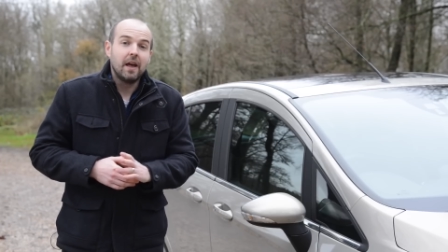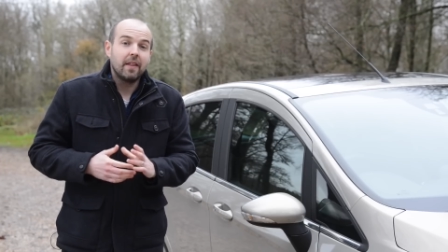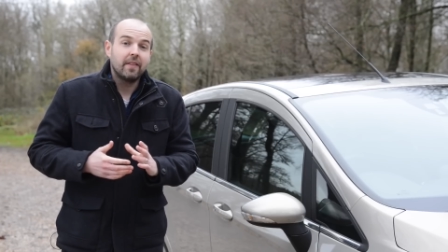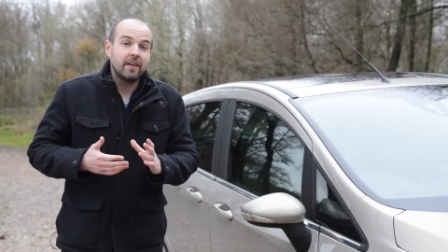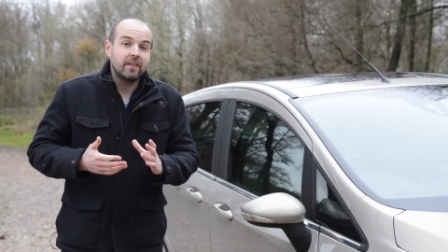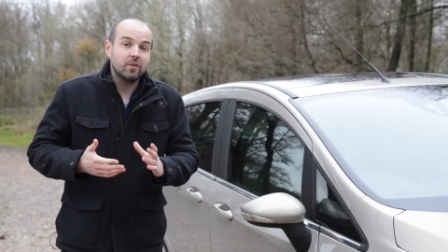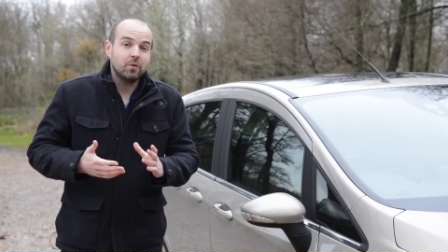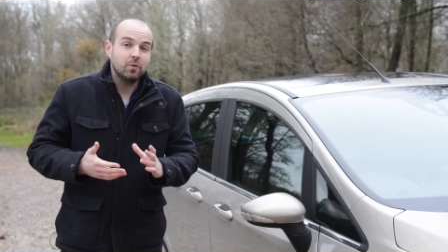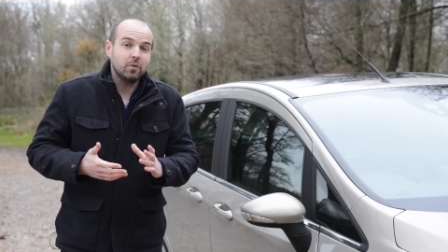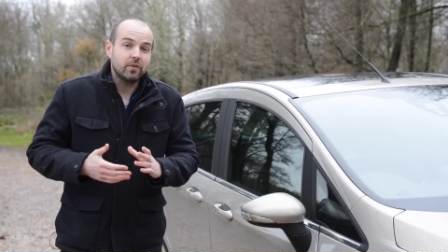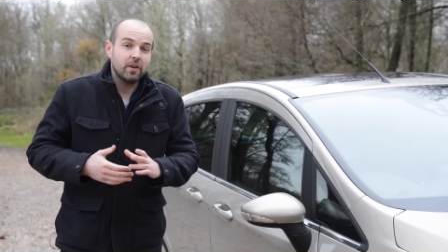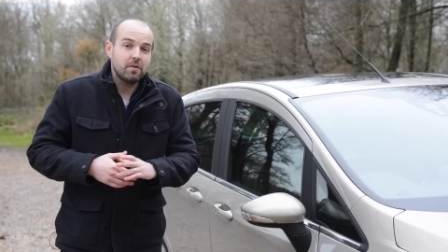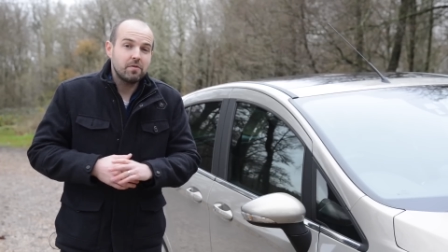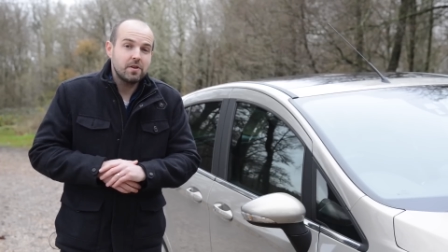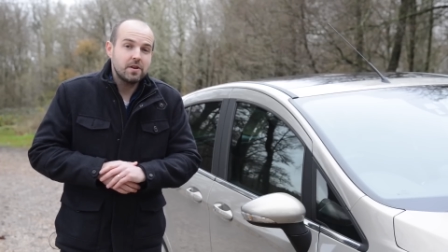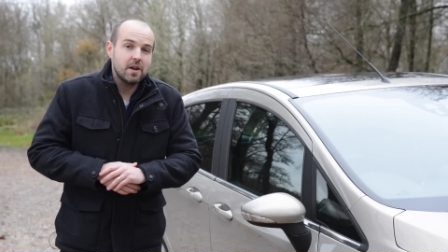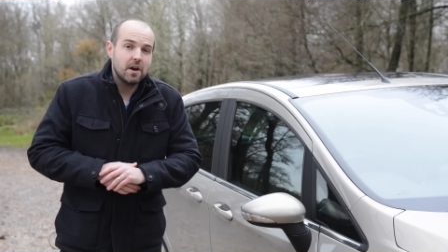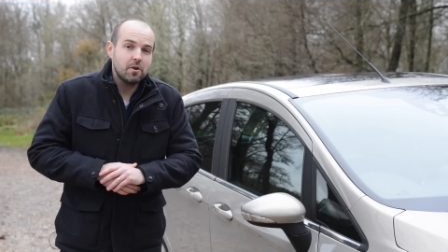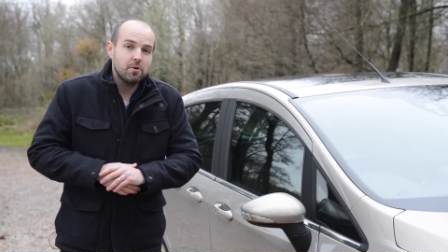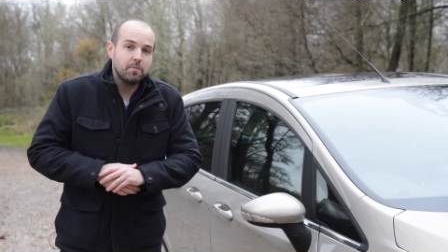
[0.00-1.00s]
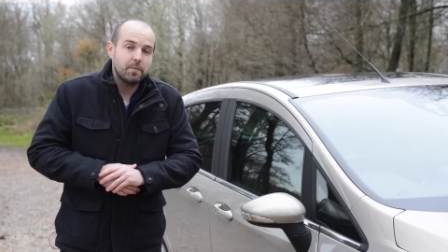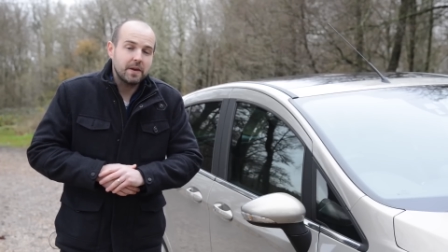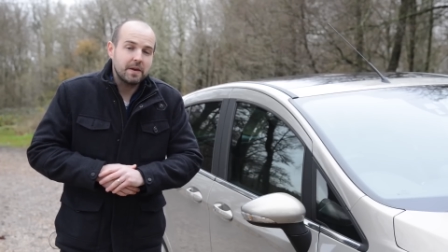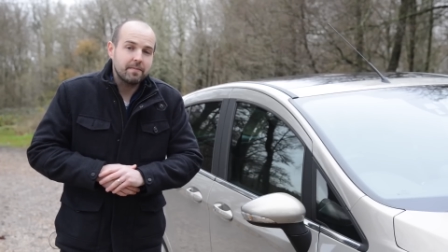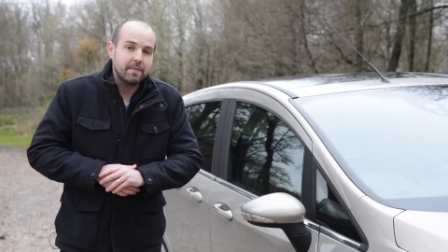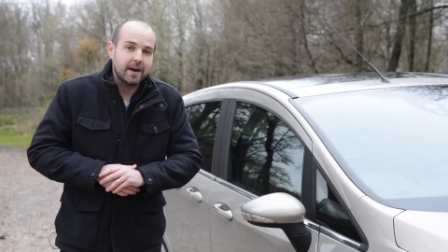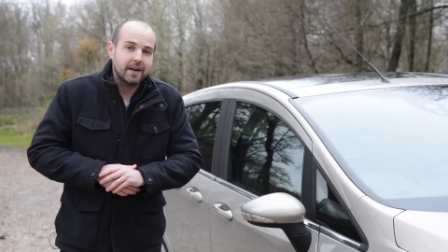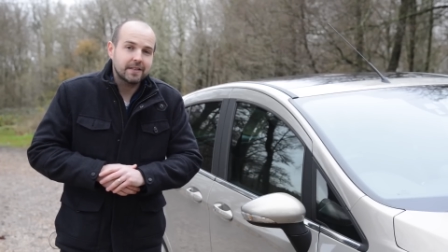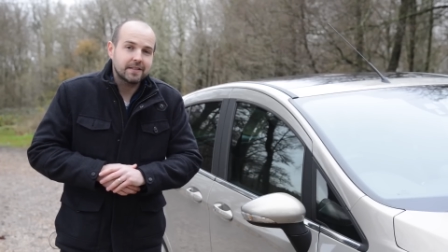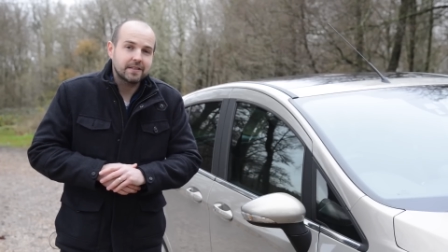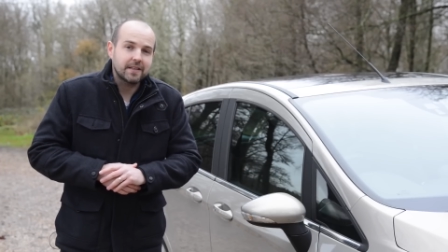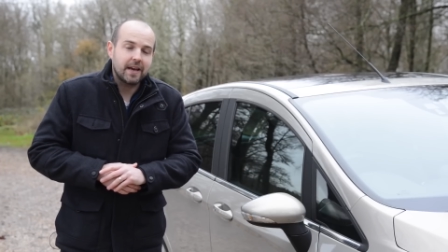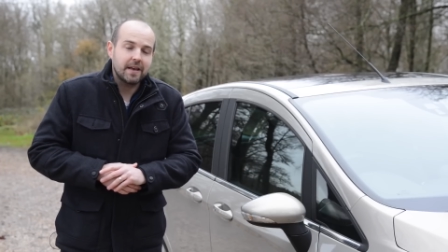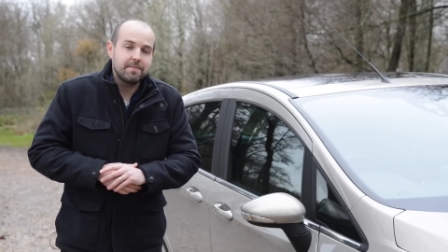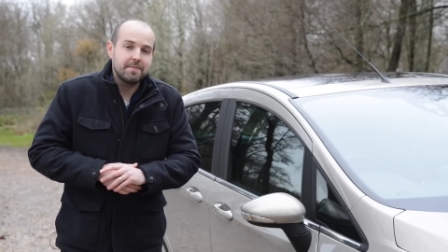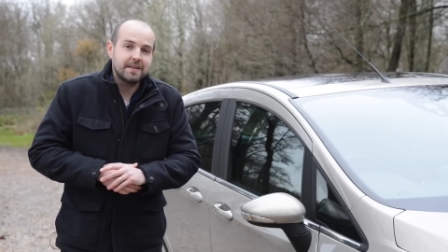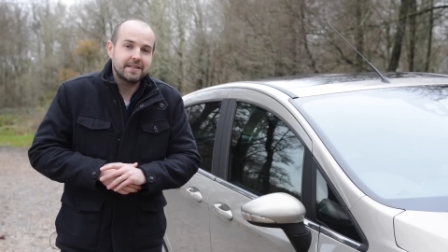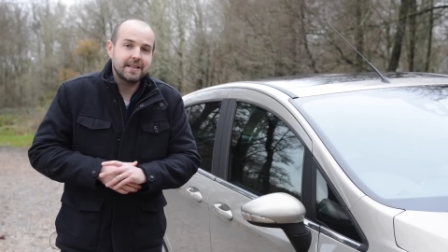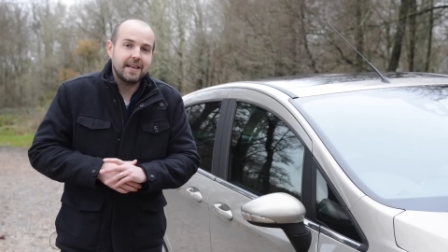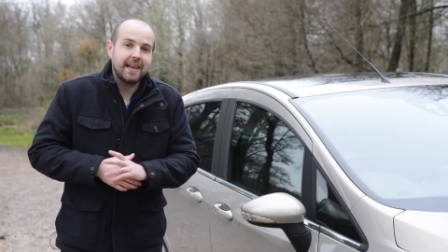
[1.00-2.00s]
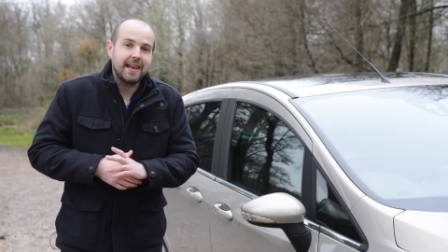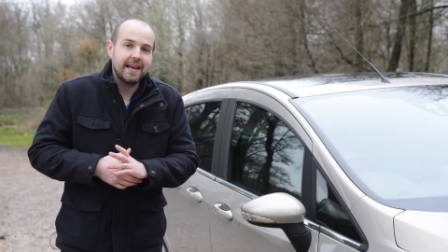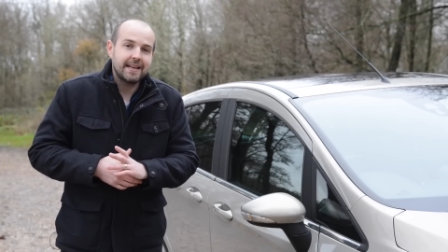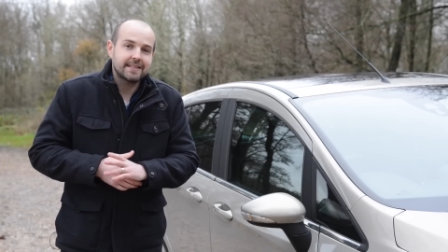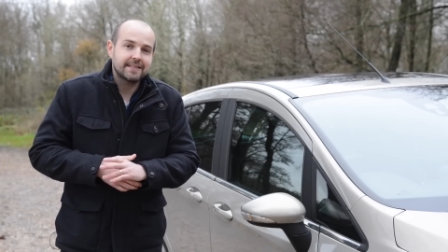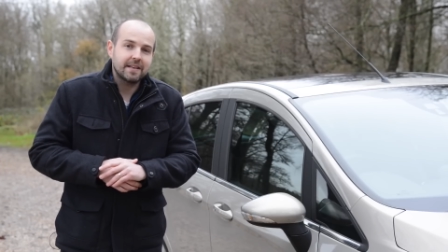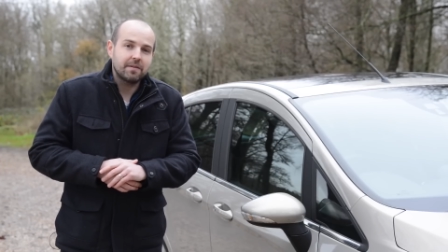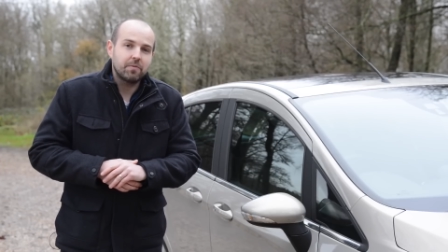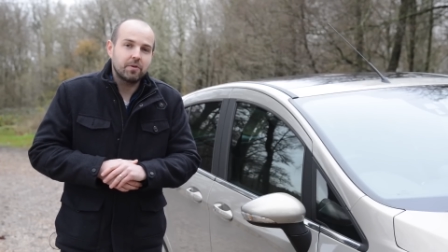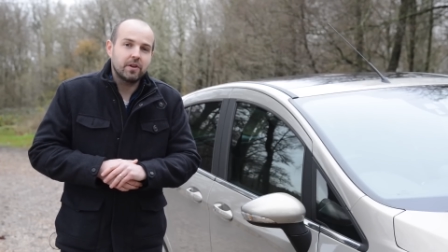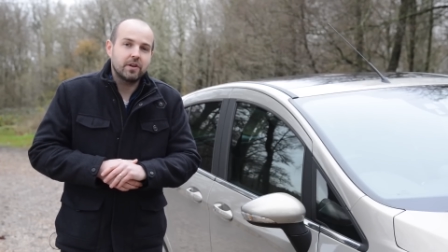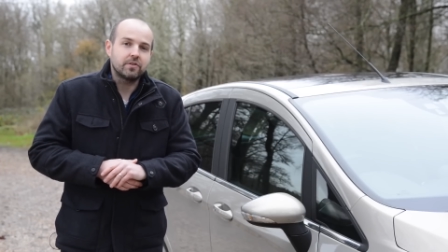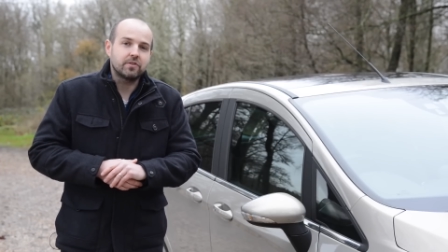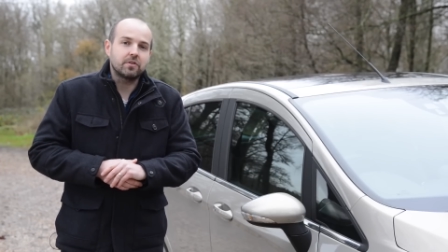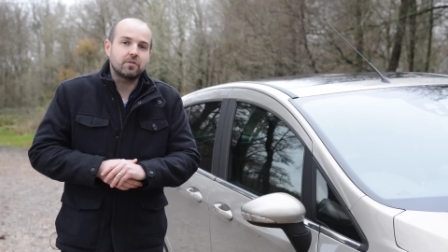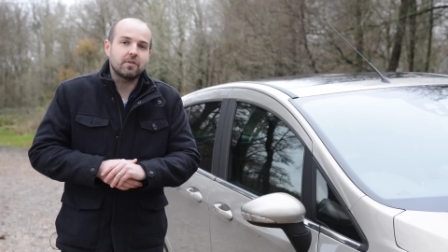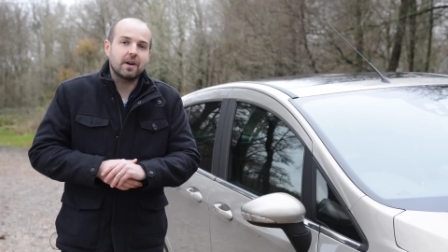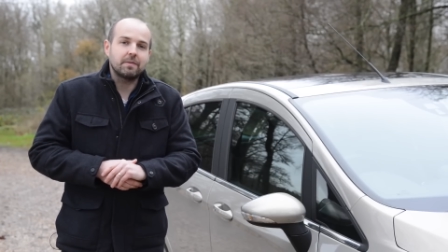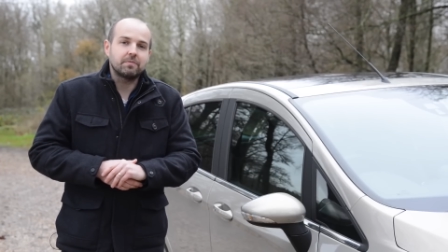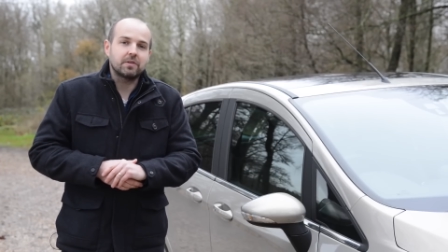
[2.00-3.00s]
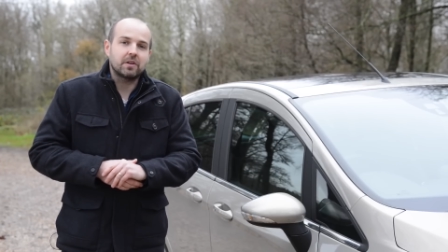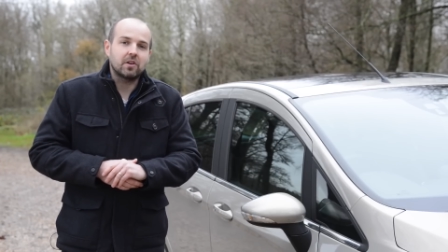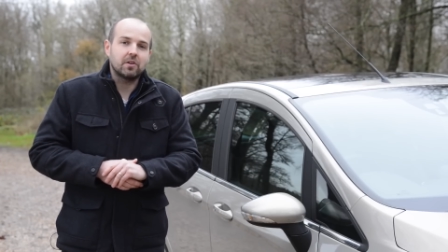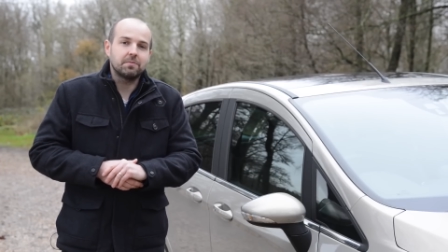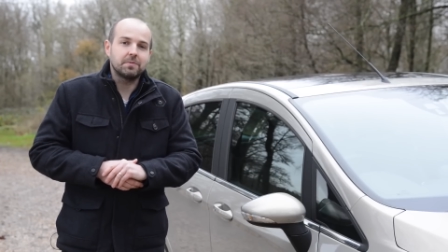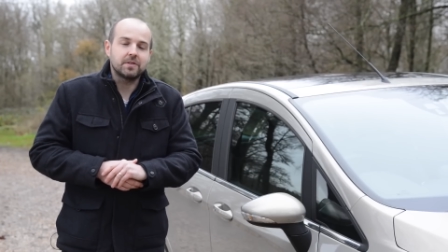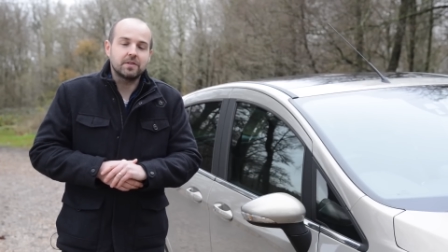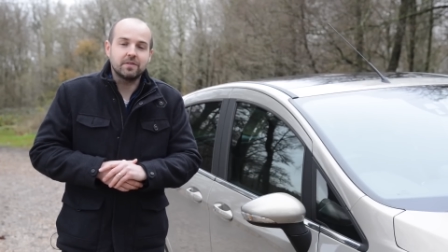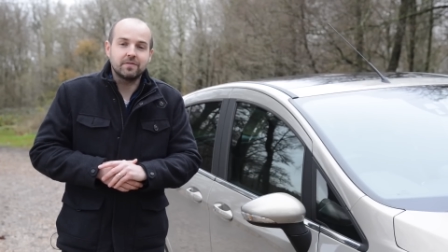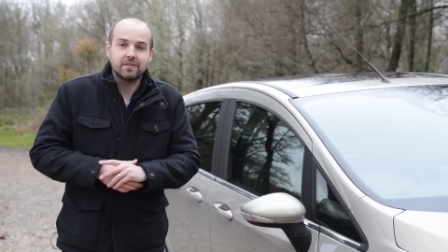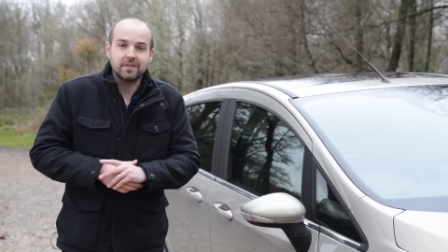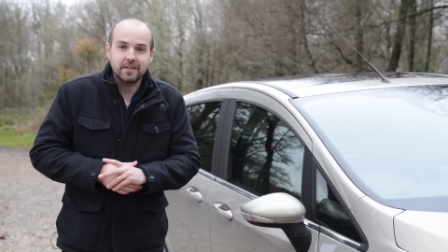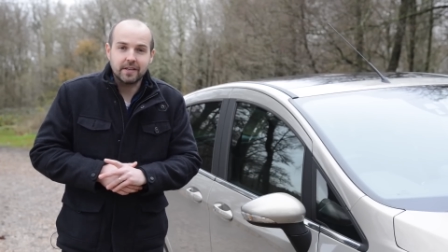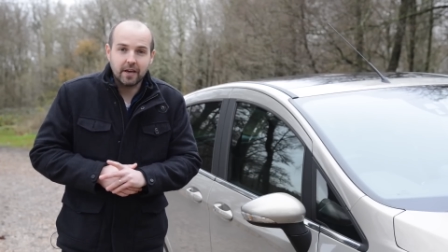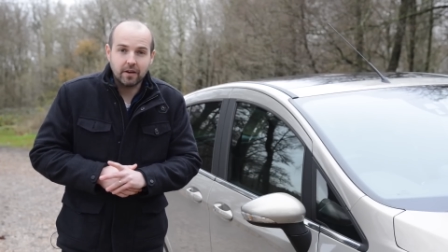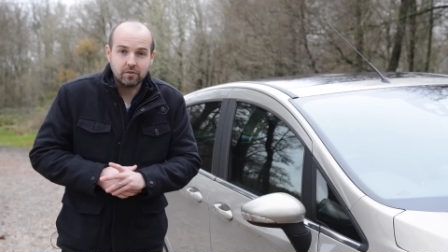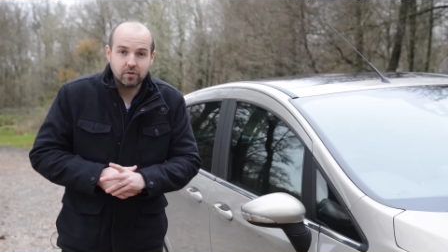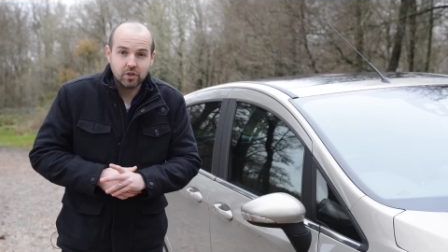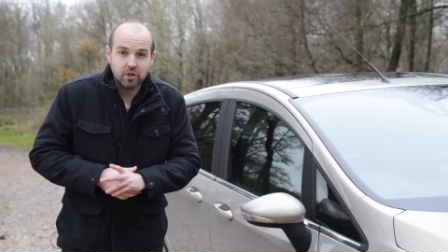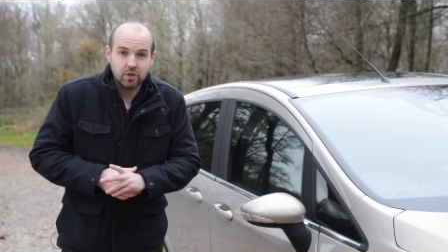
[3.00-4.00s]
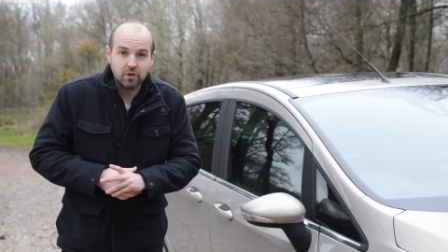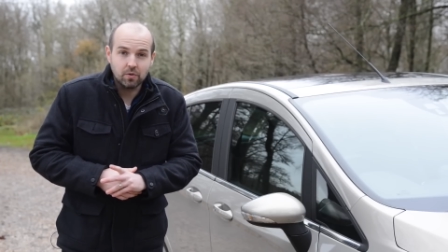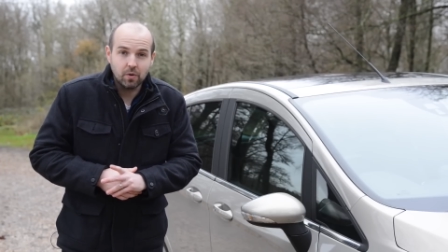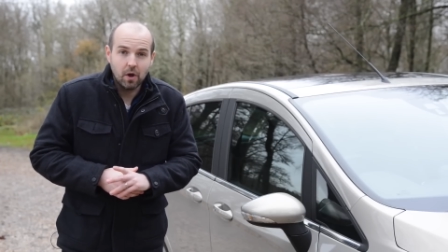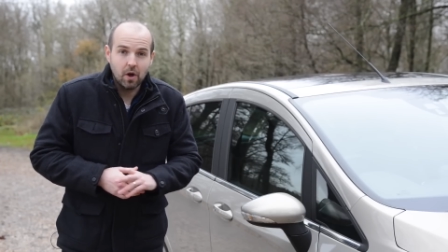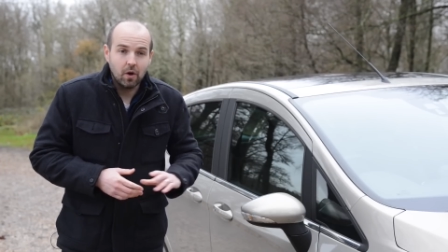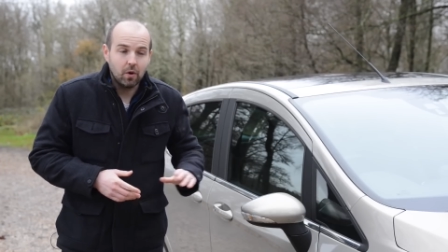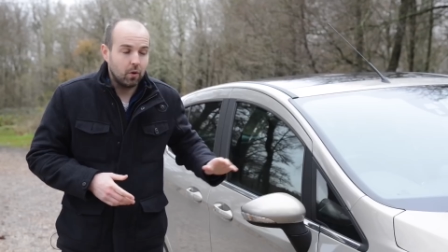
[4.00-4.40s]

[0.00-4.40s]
There's also no B-Max that emits less than one hundred grams a kilometre of C O two,